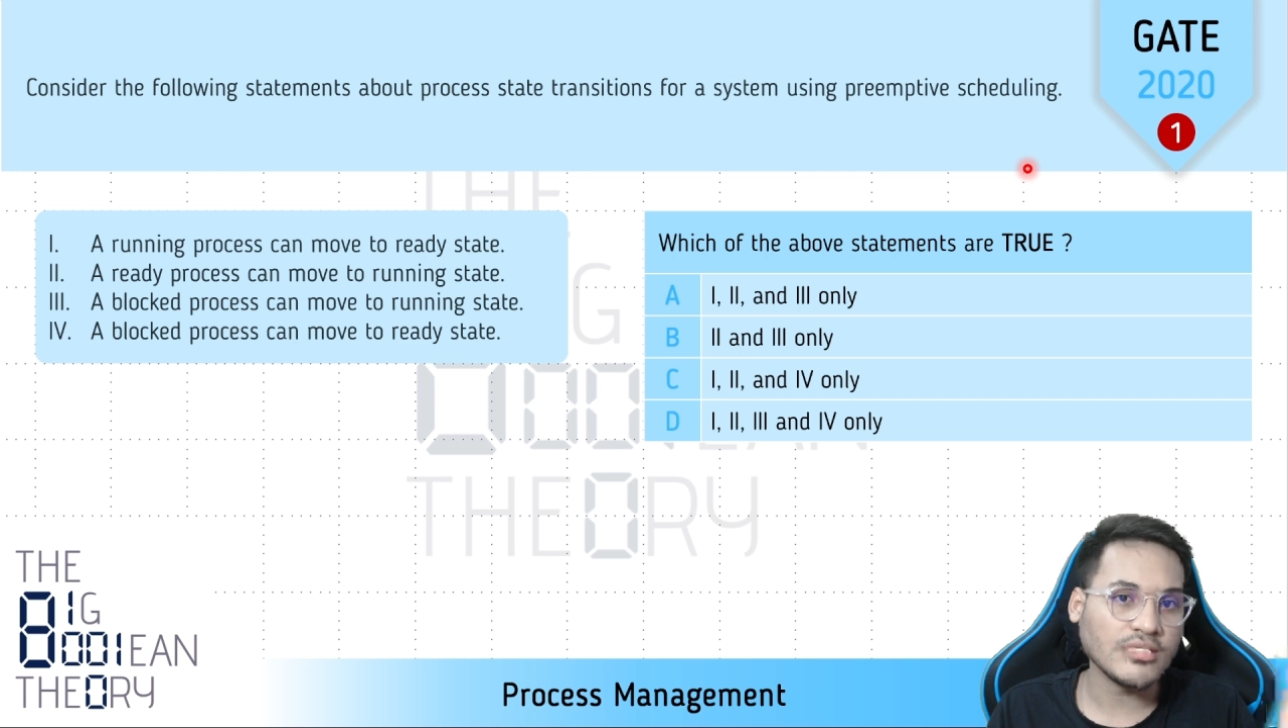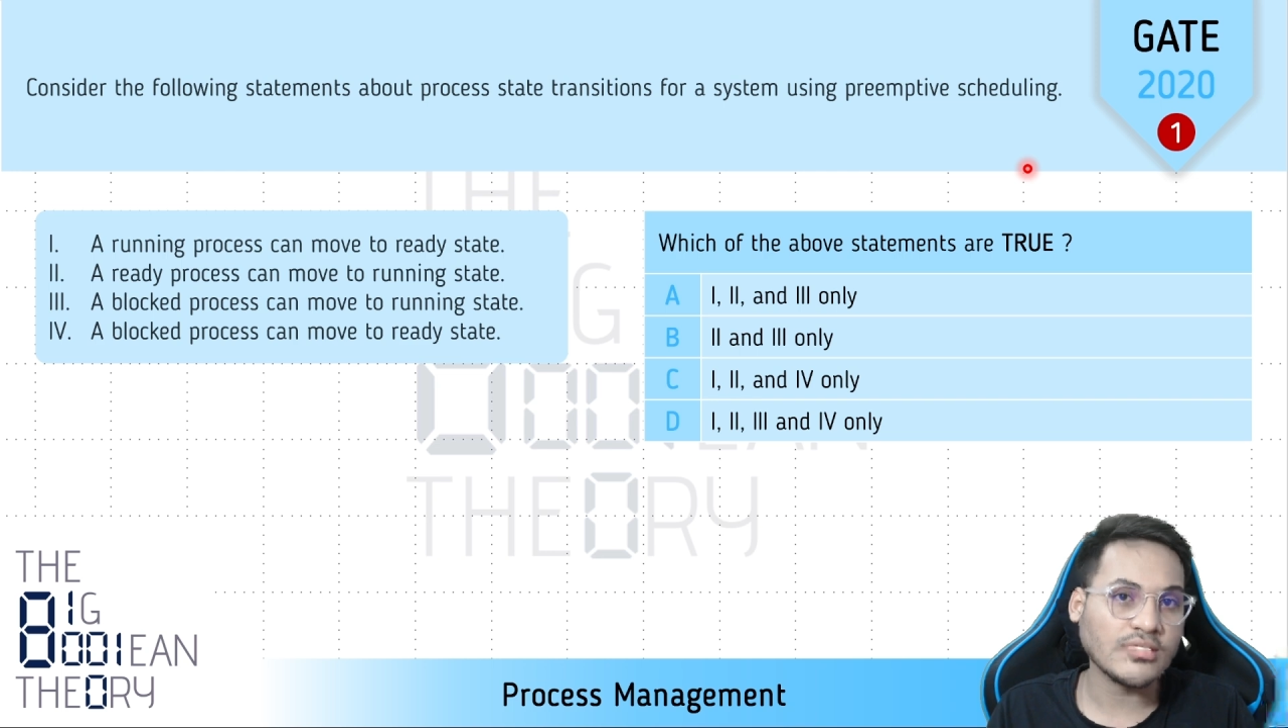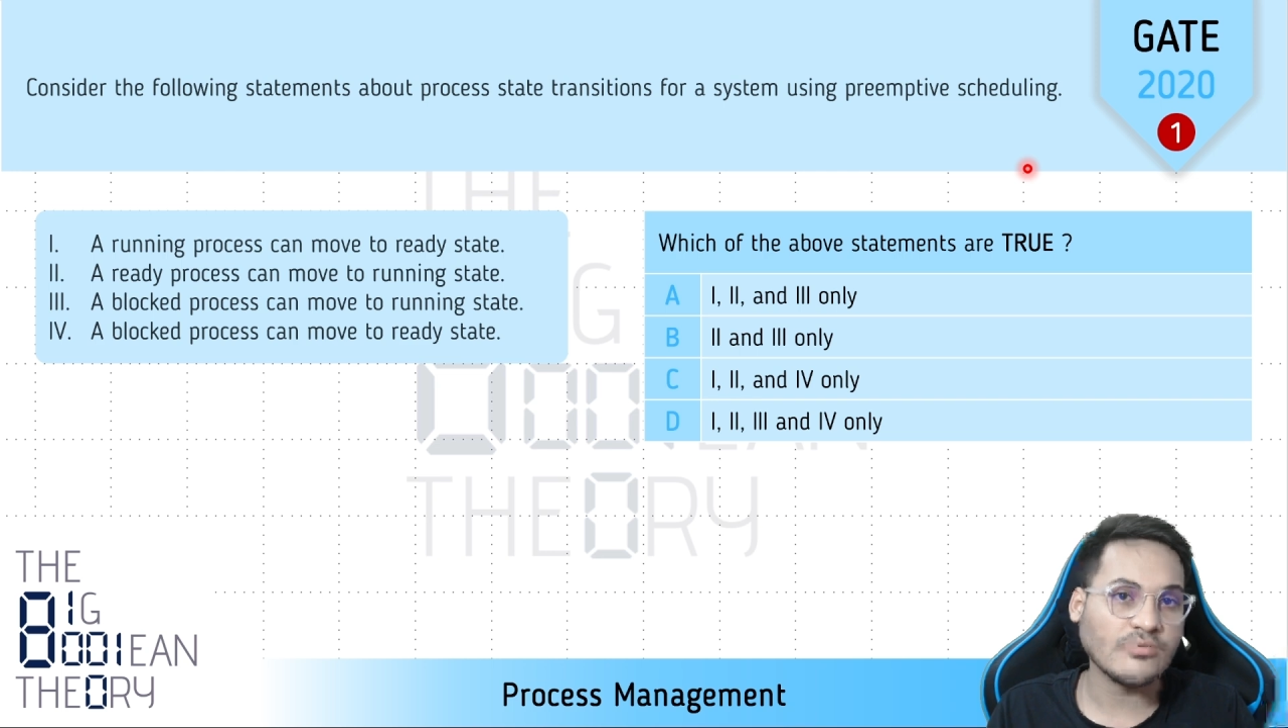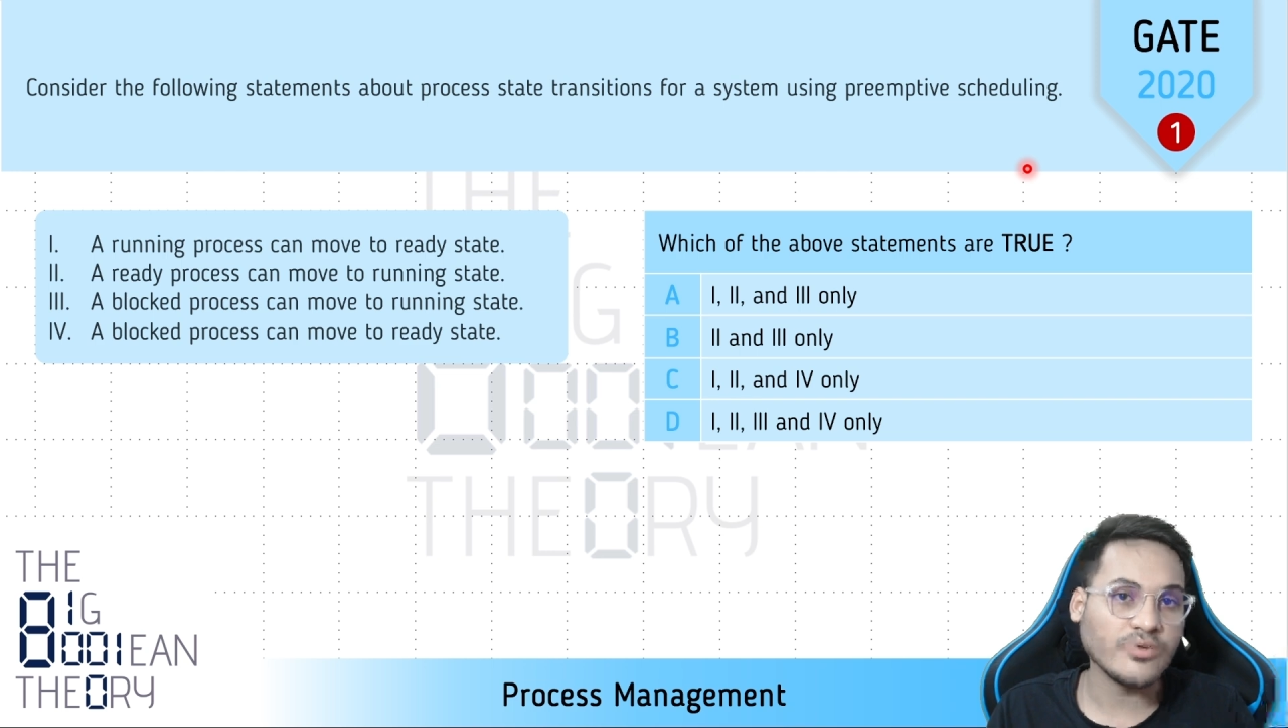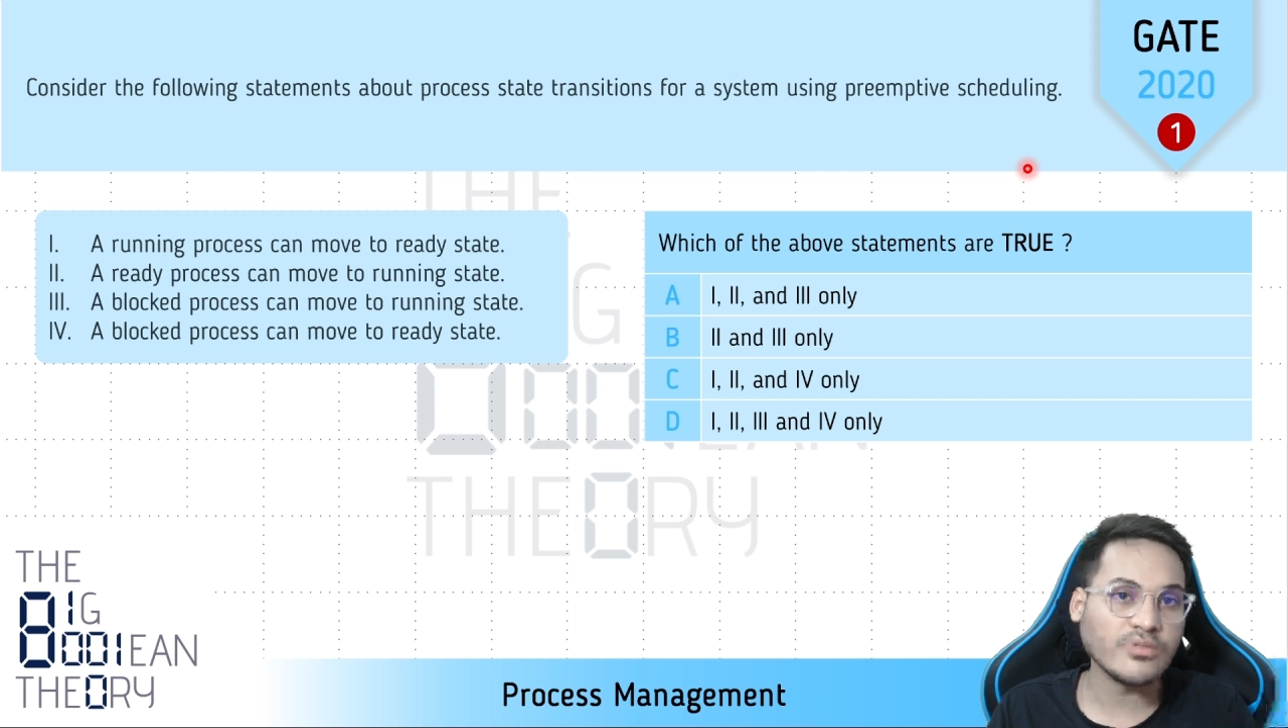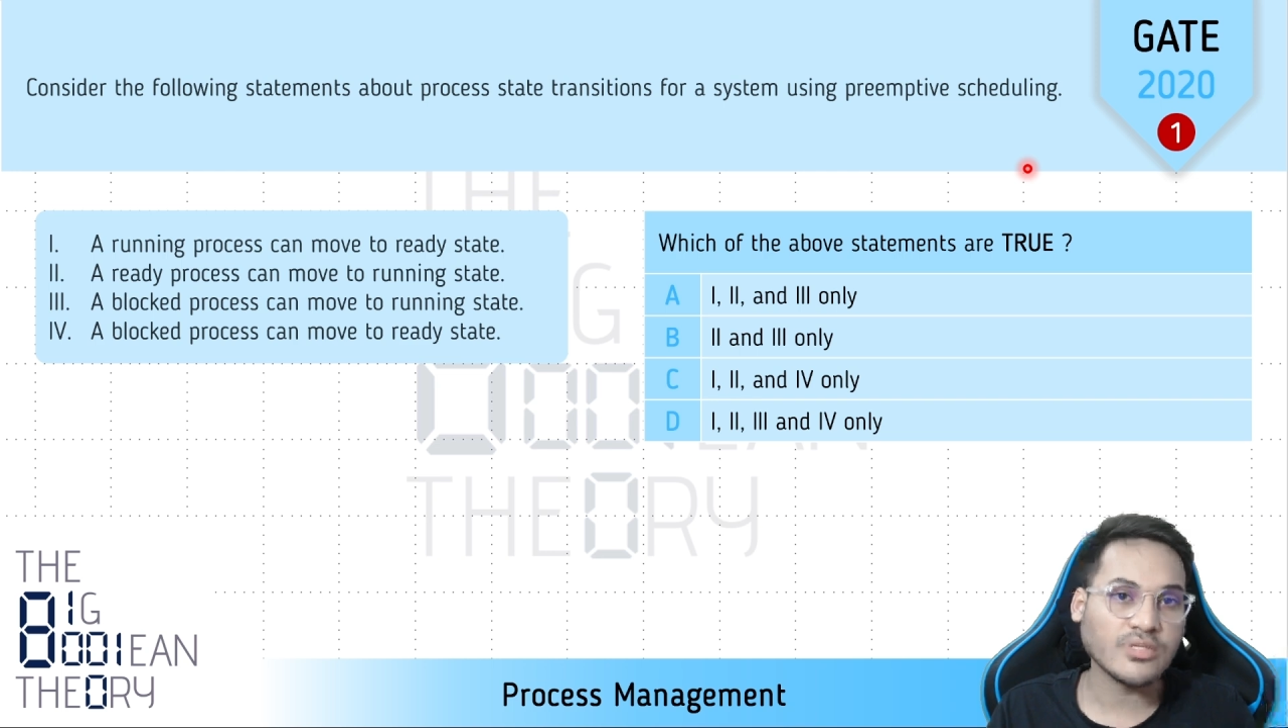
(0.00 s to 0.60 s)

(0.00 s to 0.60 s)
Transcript: CPUs